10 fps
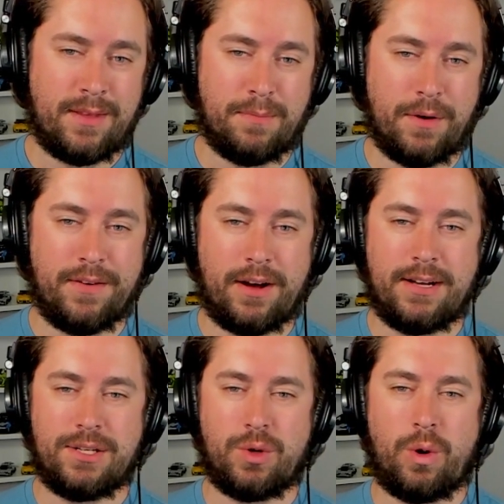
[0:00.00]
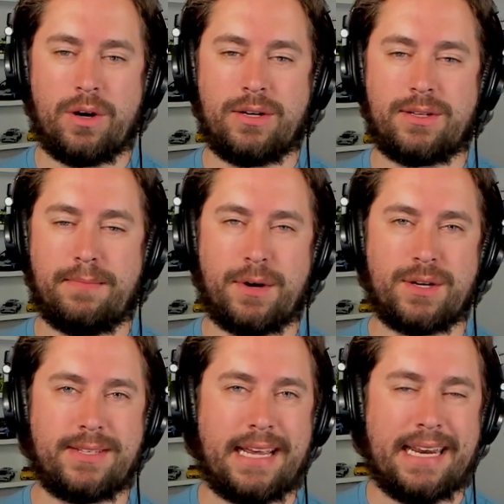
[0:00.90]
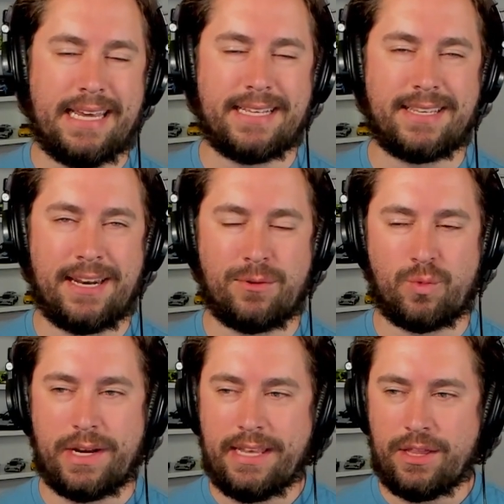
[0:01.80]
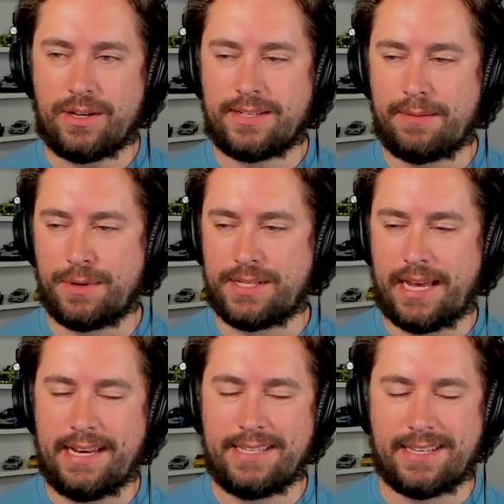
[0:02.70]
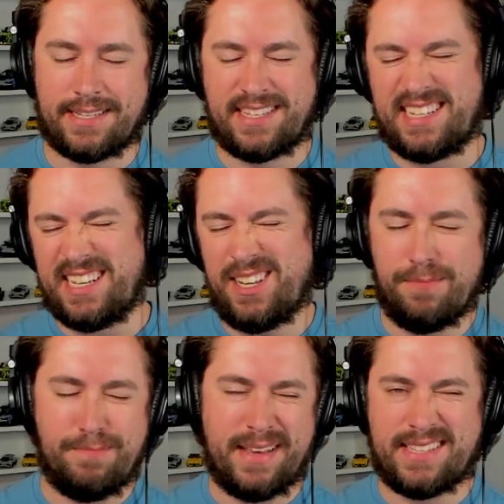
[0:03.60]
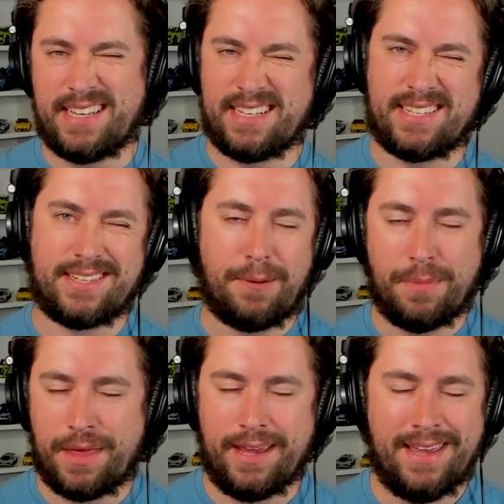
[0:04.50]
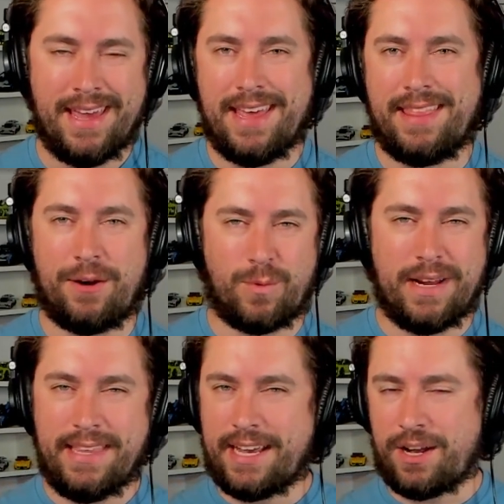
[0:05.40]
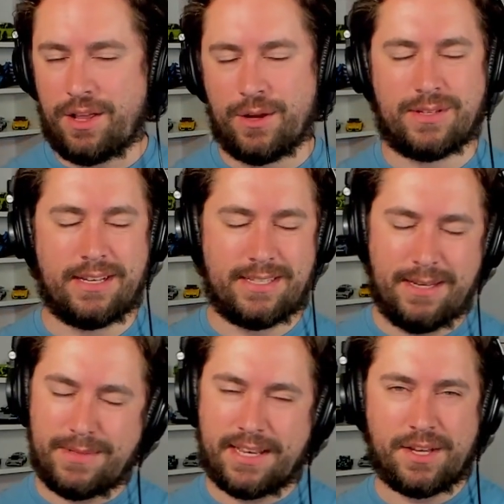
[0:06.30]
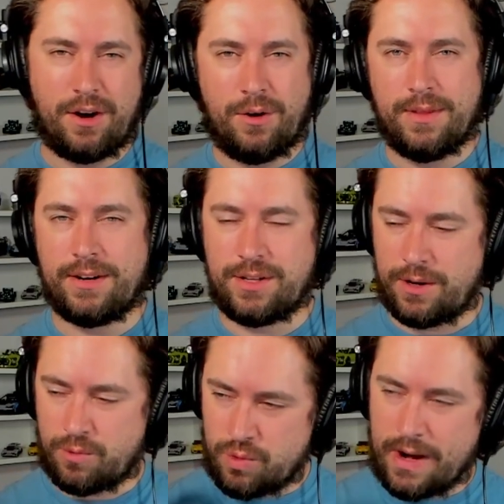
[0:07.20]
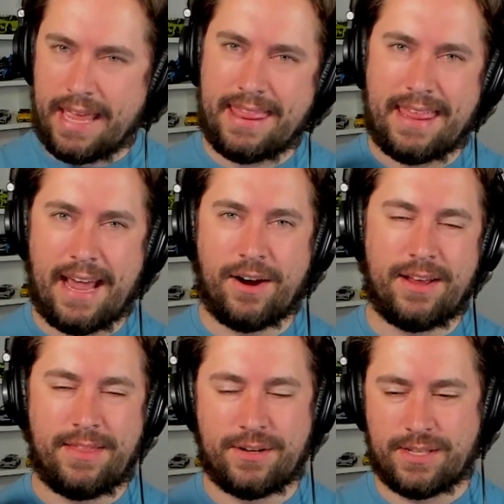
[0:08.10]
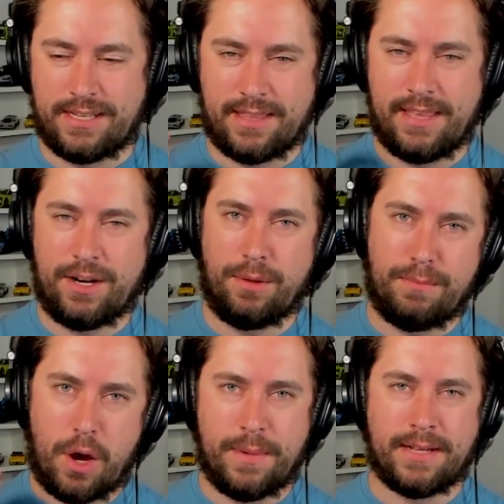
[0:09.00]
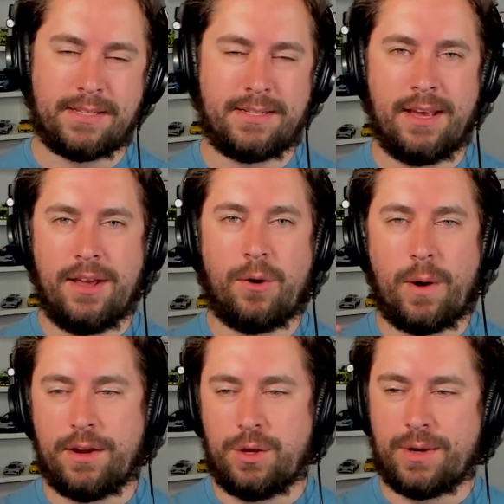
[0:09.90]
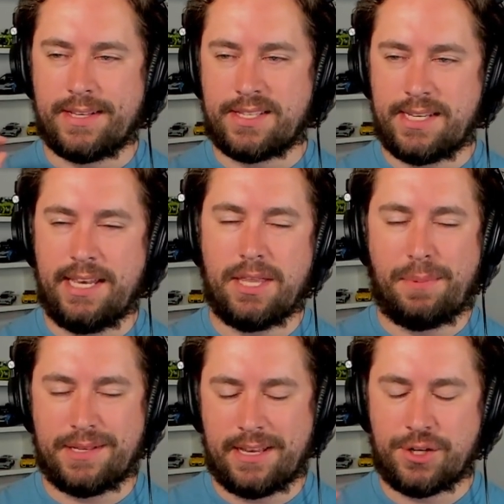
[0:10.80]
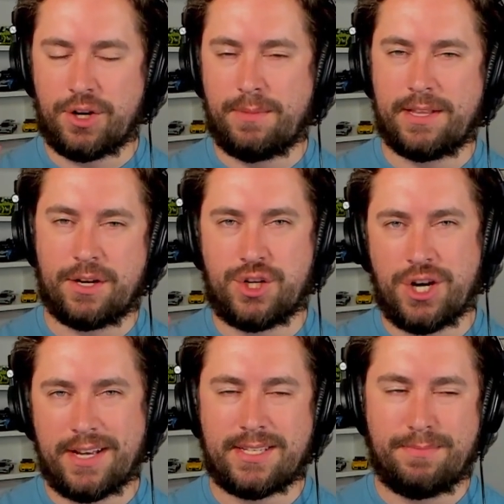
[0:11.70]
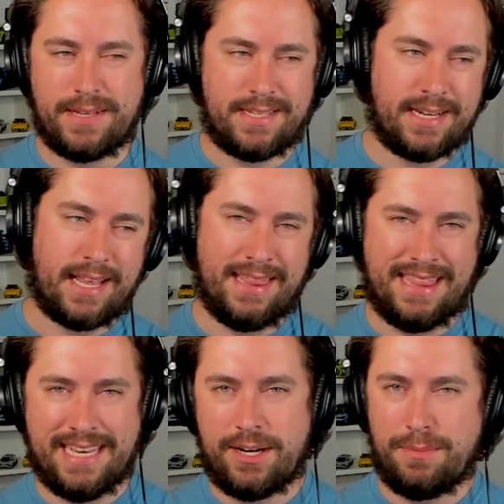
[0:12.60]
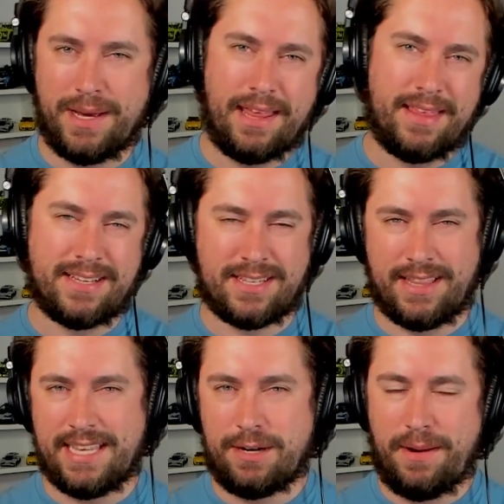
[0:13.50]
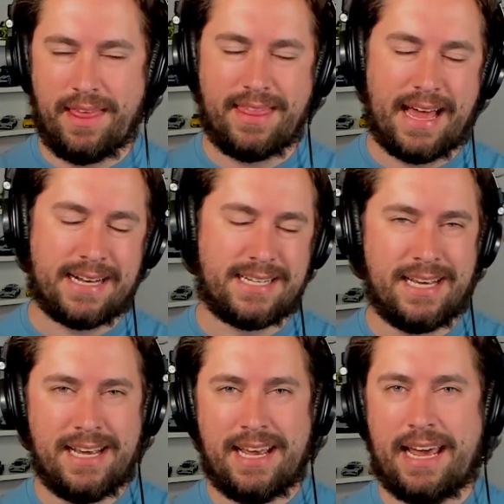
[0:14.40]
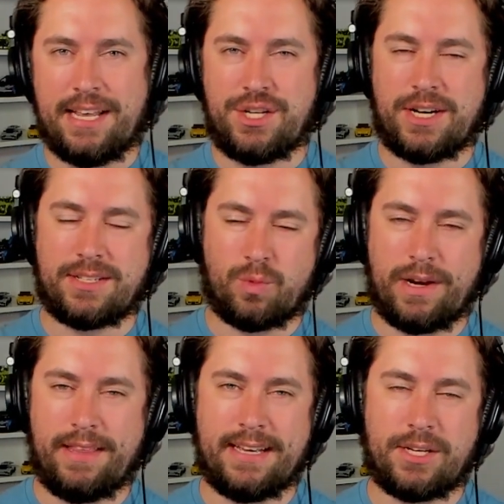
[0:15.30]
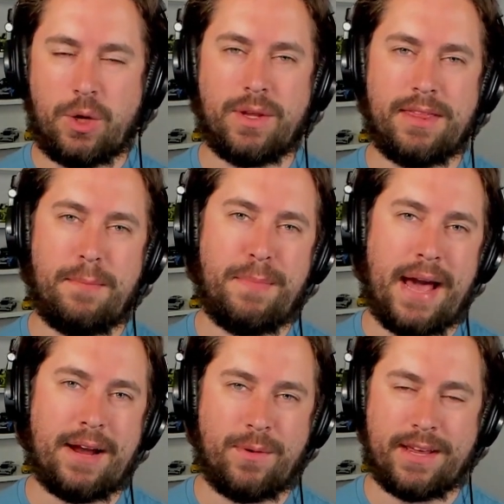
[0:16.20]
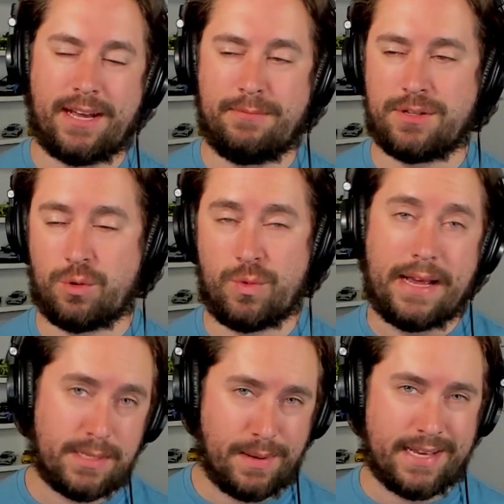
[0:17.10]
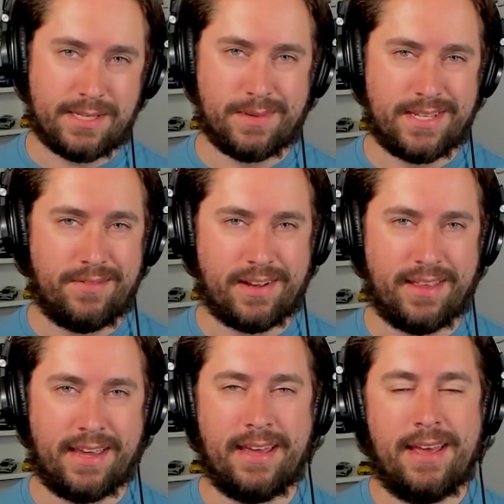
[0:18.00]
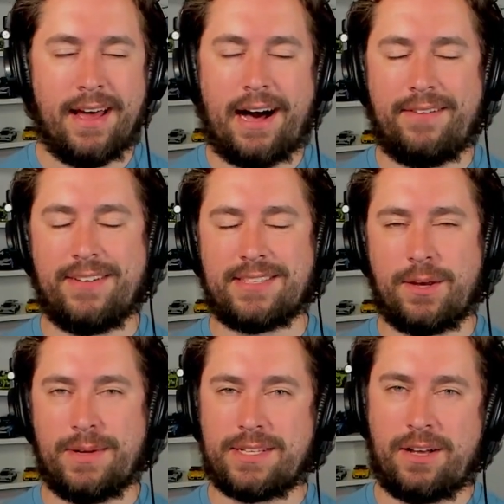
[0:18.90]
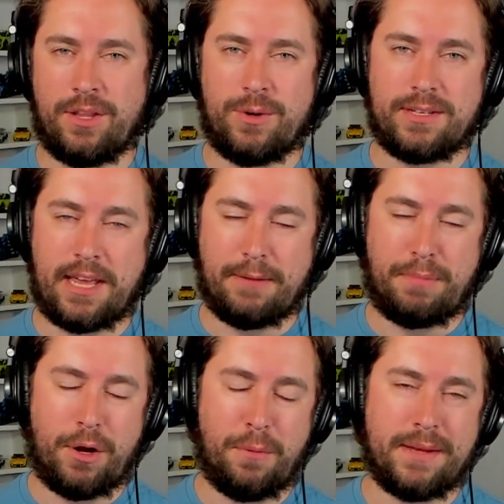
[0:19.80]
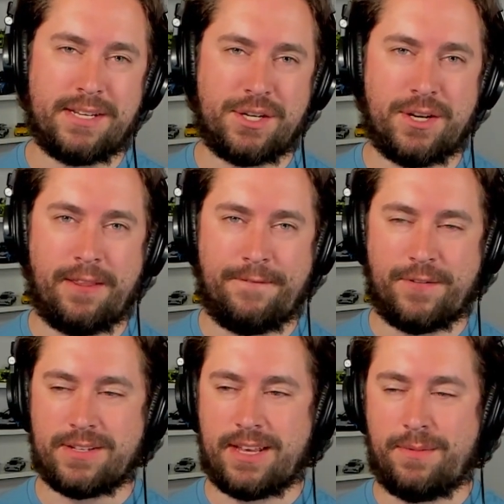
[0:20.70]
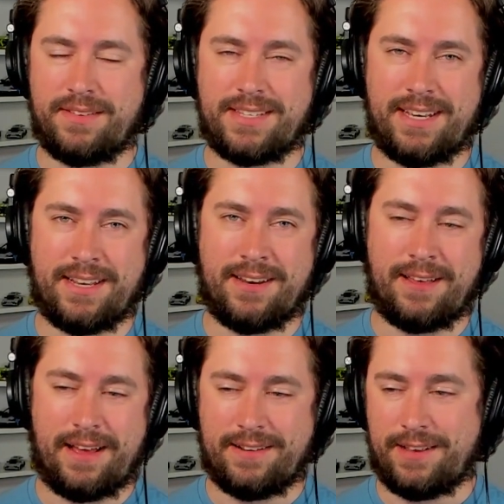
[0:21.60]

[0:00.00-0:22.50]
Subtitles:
Moving on towards Mercedes, and it really looks like Mercedes is still missing something. They're really close. It seems like they're right there, and there's these little moments where you can see the potential, but they're just missing a little bit of this, a little bit of that, and it just really is holding them back when it comes to race pace specifically. Obviously, we saw Lewis take pole position, the first time we've seen a